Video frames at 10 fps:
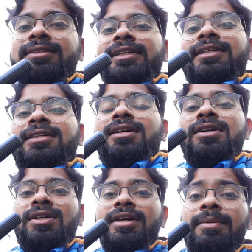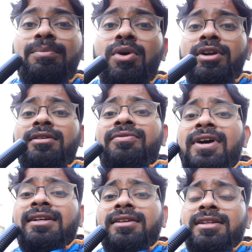thing, an important
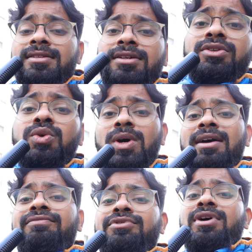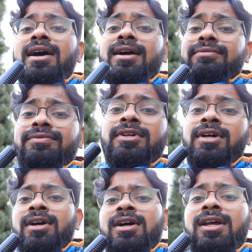factor is that you have to have
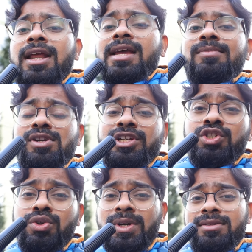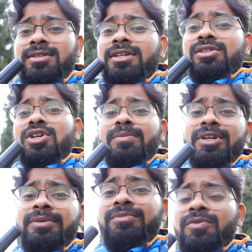a liable insurance in
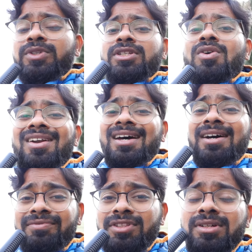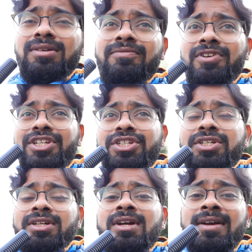Germany, which is called
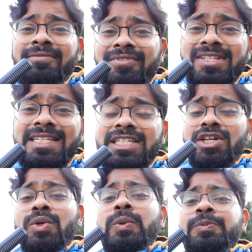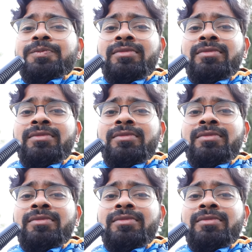Haftpflichtversicherung.